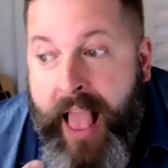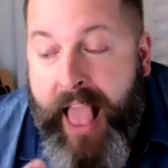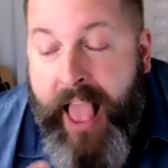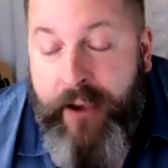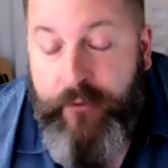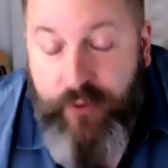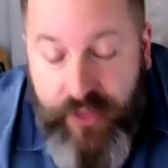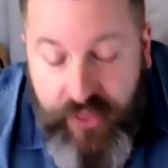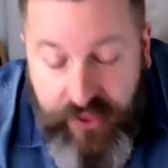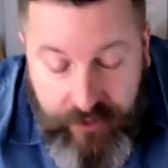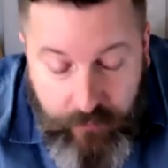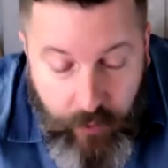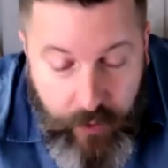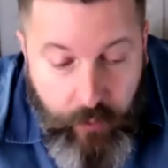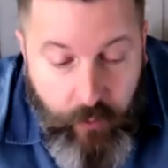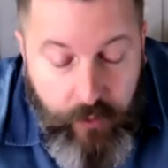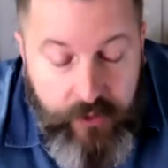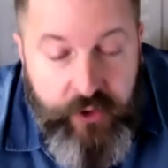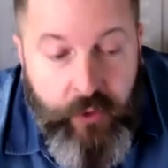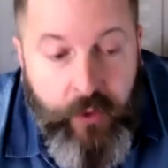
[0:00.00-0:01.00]
everything we
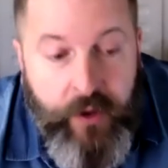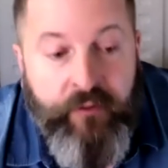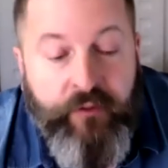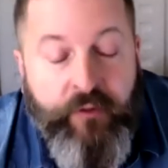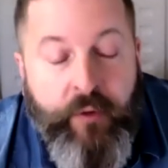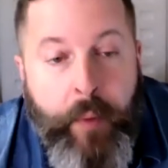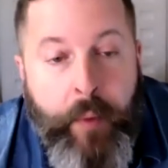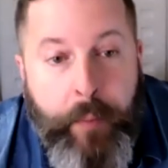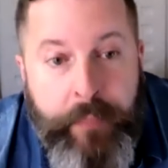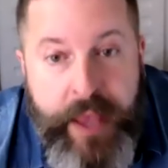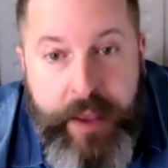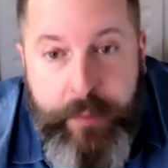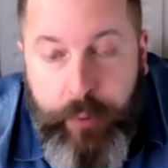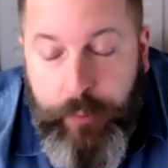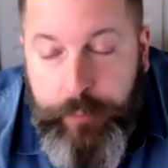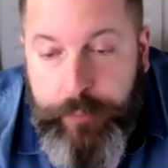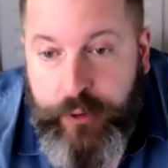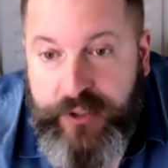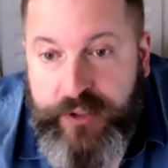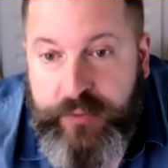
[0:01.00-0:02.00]
were doing from a
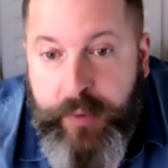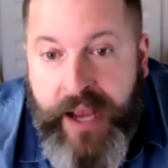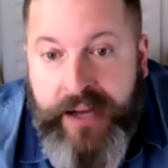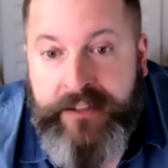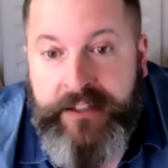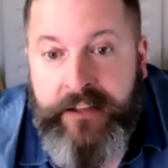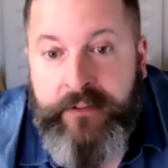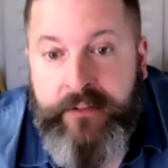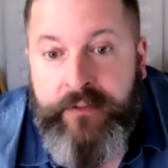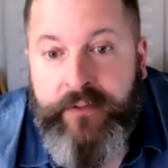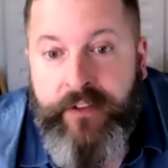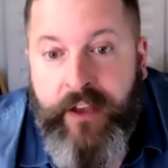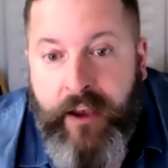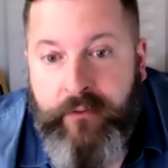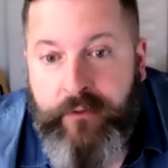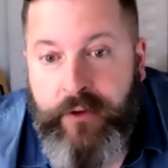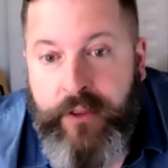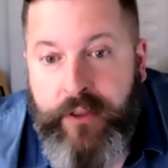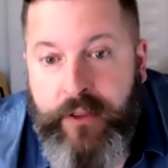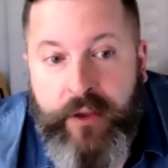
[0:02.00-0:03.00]
people perspective,
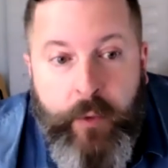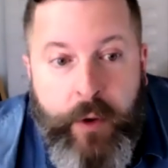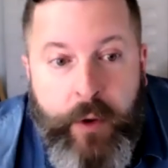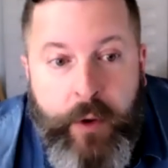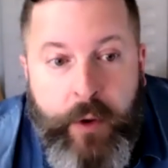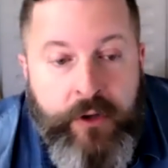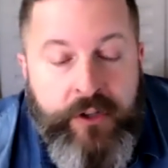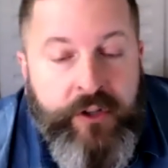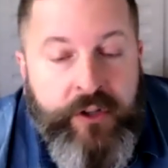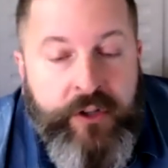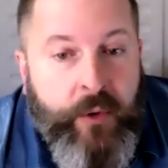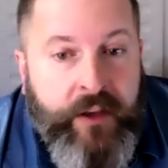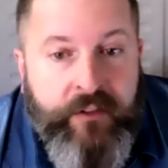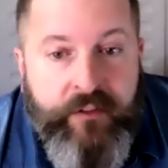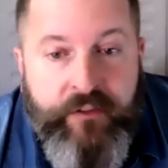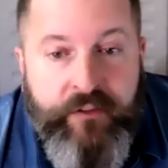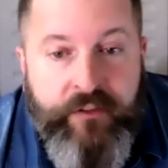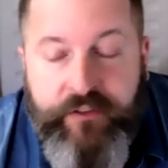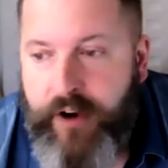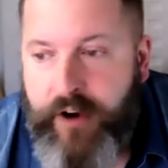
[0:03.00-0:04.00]
everything we were
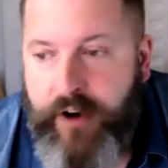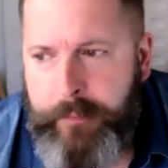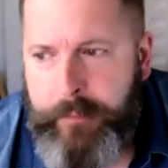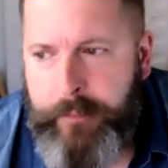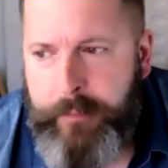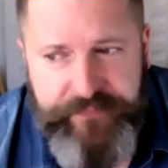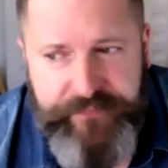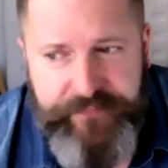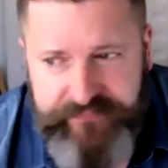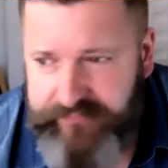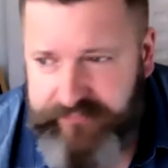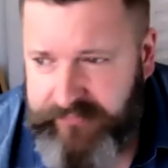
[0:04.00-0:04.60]
doing from